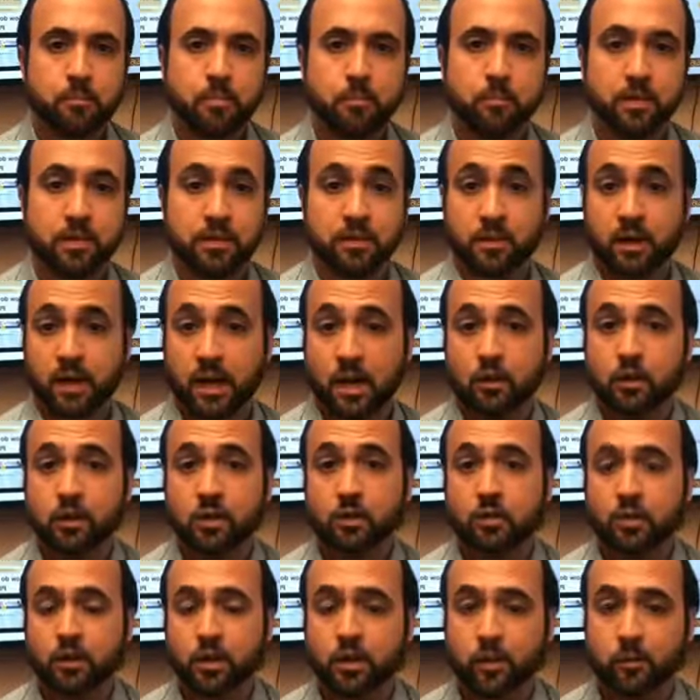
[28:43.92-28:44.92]
but the county
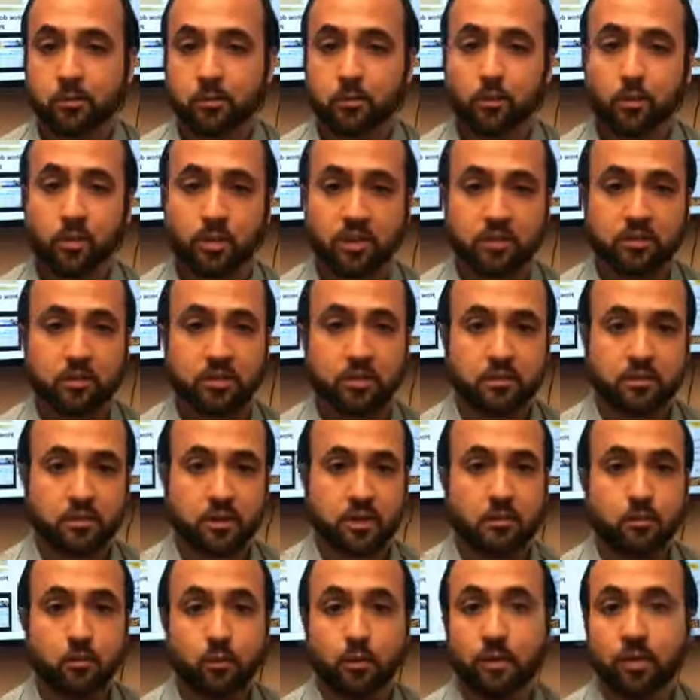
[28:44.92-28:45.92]
only comes to reassess
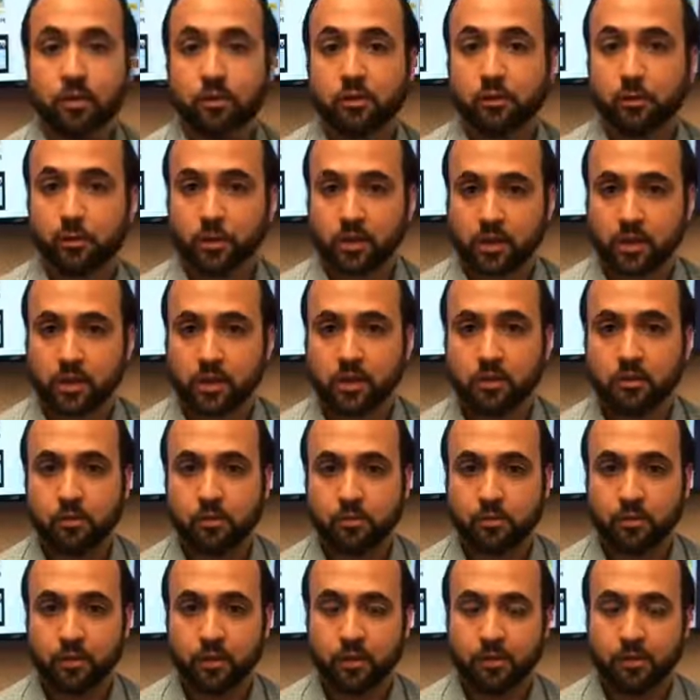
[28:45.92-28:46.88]
every three years.